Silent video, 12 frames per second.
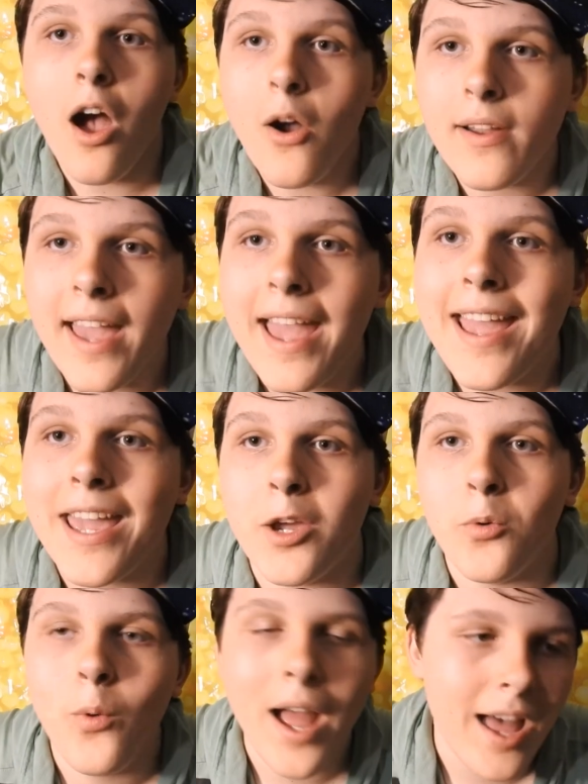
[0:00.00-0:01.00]
Okay,
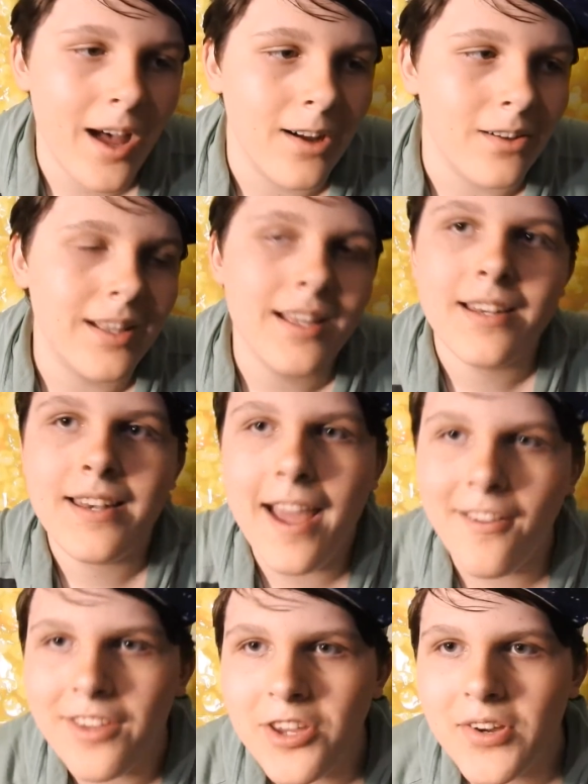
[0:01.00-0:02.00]
well,
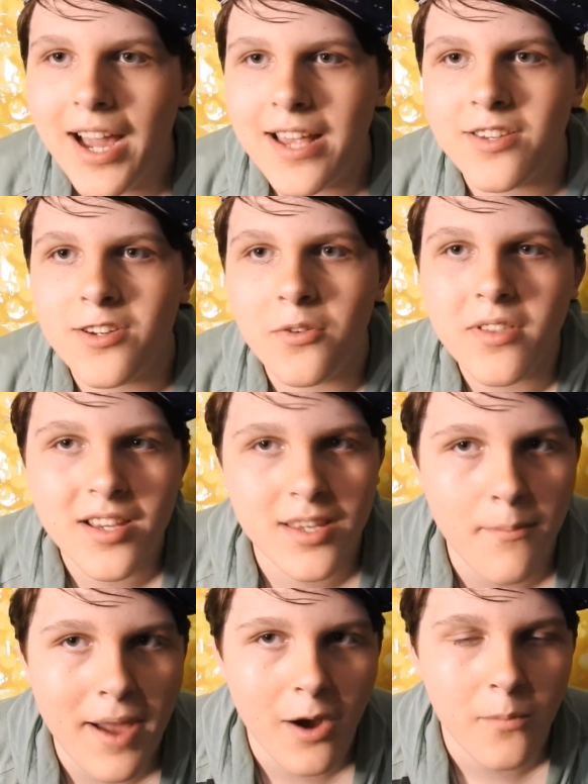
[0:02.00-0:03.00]
now that you guys know this
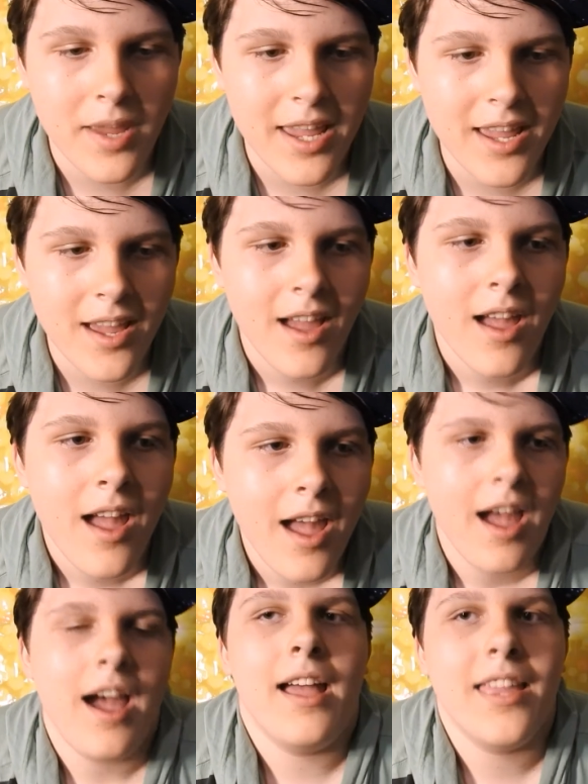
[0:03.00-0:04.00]
about me,
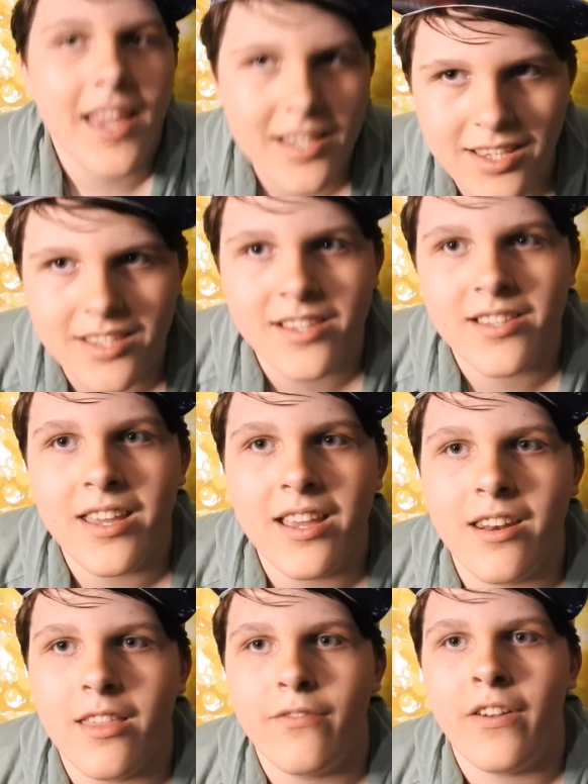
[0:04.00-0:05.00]
I guess this is the
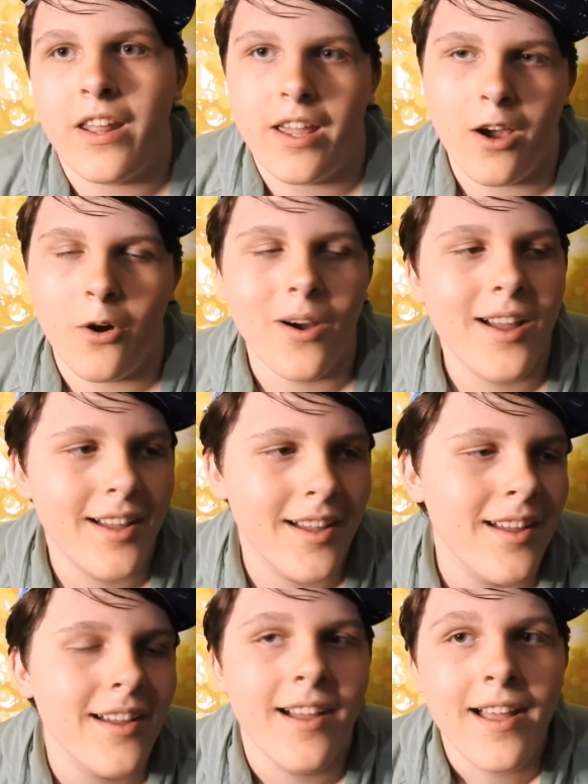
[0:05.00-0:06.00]
end of the video.
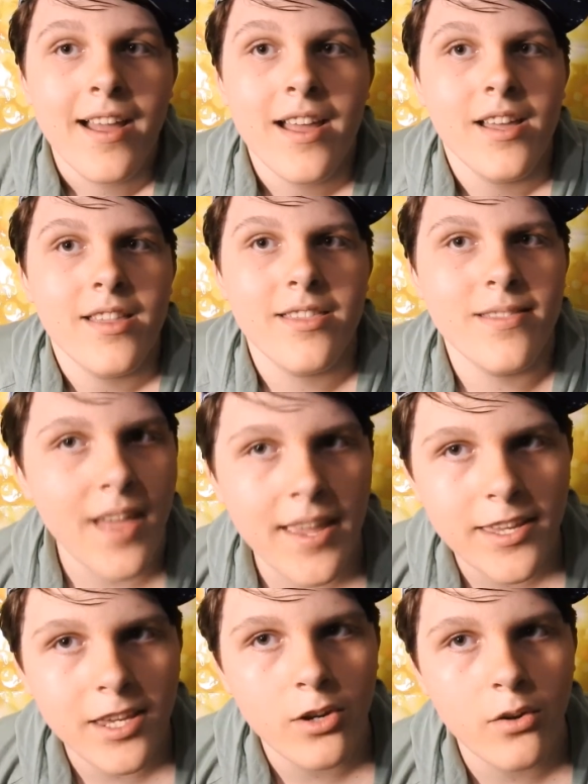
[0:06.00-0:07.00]

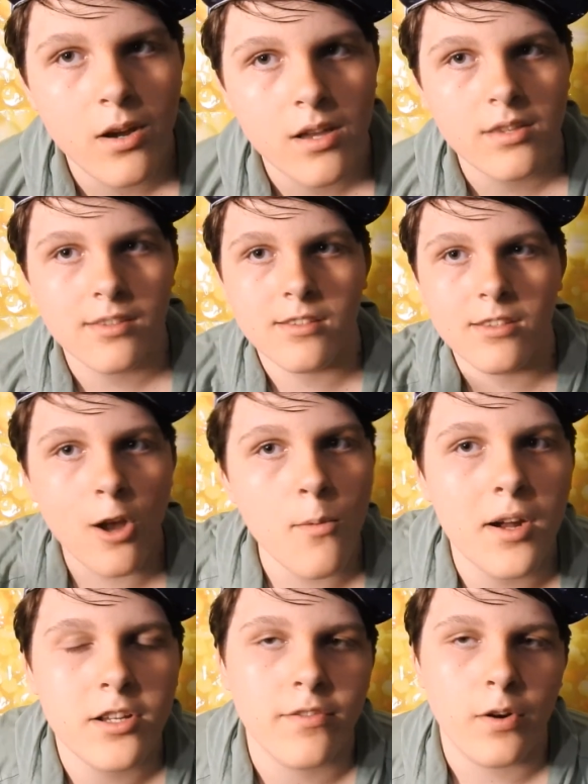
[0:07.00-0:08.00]
Thank you so
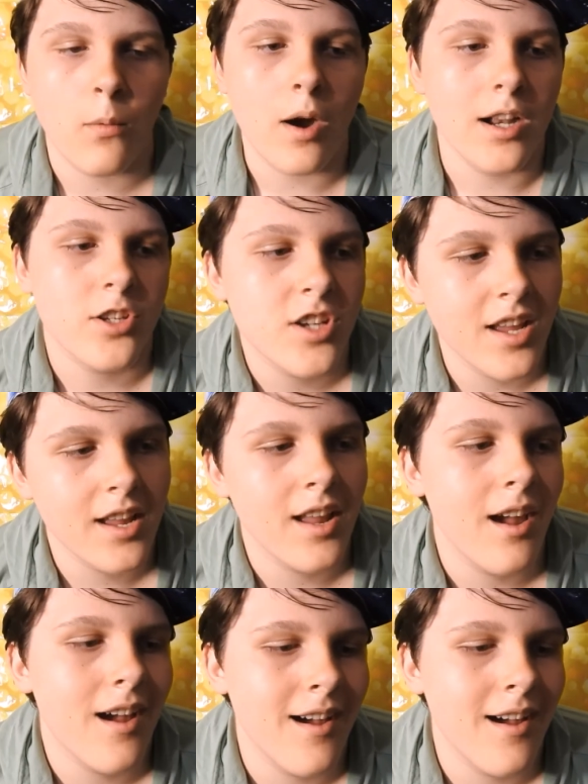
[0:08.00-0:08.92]
much for watching.